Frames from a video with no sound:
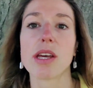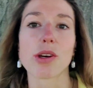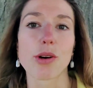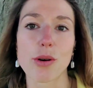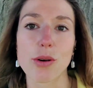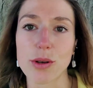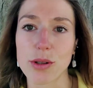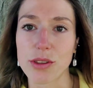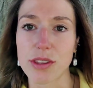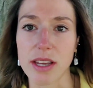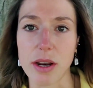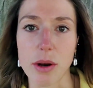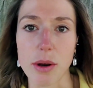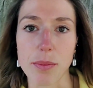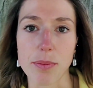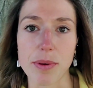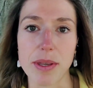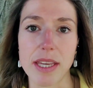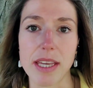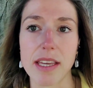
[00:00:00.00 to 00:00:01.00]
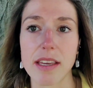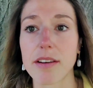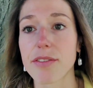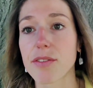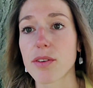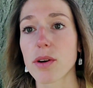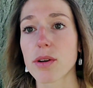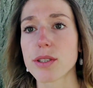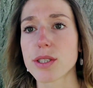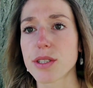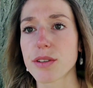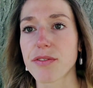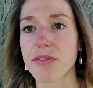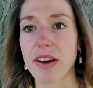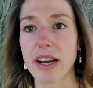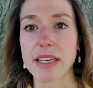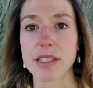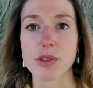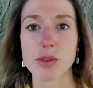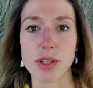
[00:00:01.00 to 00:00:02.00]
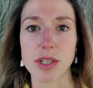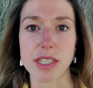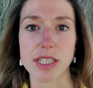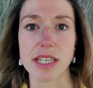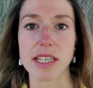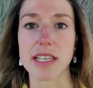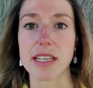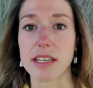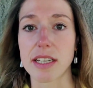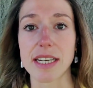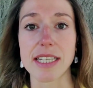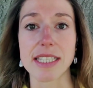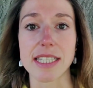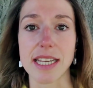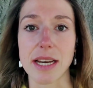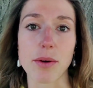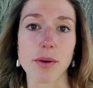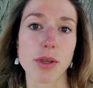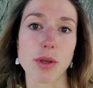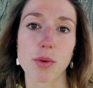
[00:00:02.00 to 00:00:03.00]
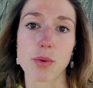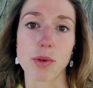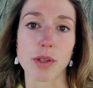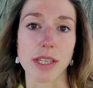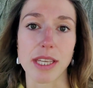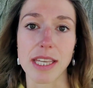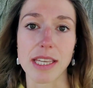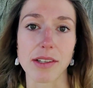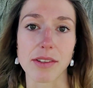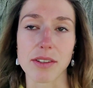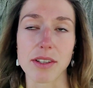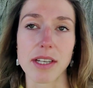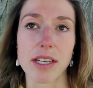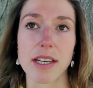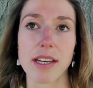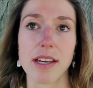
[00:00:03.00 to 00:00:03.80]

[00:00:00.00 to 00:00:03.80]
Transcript: go to therapy, of course the faster it is that you will heal.